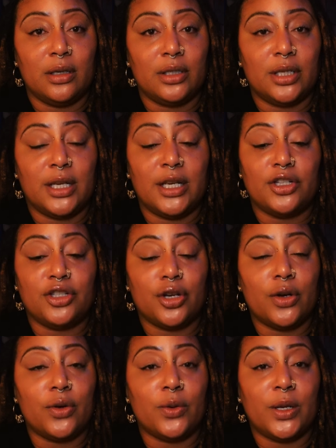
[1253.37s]
to get
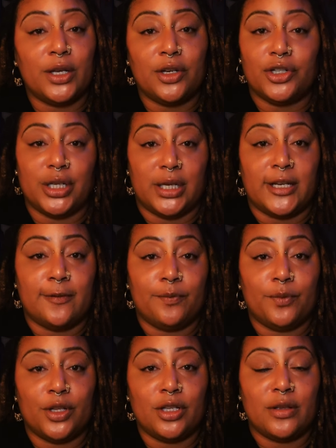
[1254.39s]
your energy up,
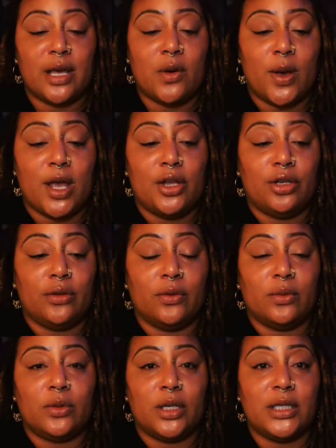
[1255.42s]
so that way you
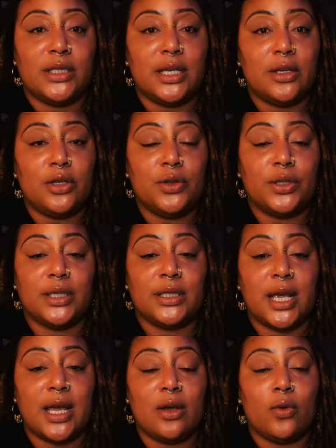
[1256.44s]
don't continue to
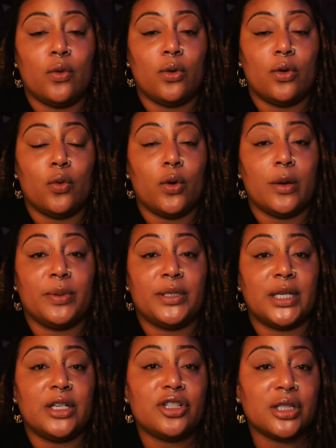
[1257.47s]
take or
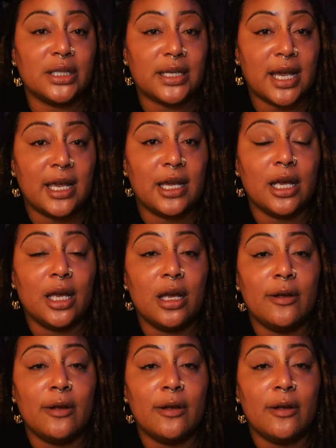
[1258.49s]
potentially take